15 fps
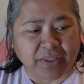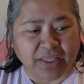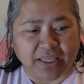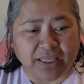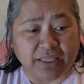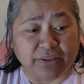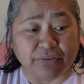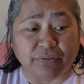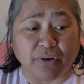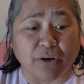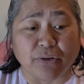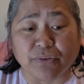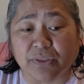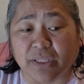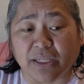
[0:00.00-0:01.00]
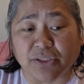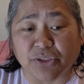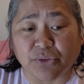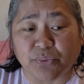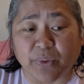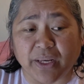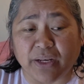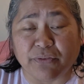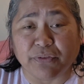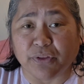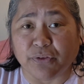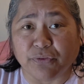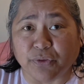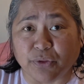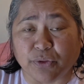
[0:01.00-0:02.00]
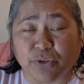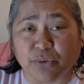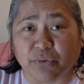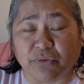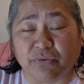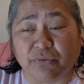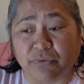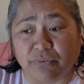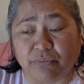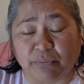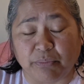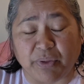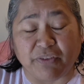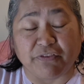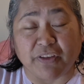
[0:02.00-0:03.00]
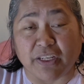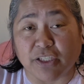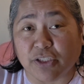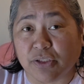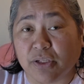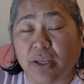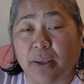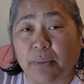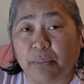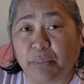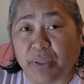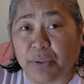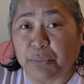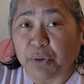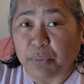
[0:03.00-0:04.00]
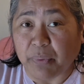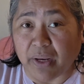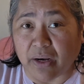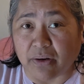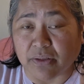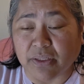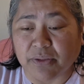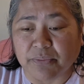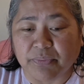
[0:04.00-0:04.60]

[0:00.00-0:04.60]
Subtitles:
it involves not just waiting for the food to be finished being prepared.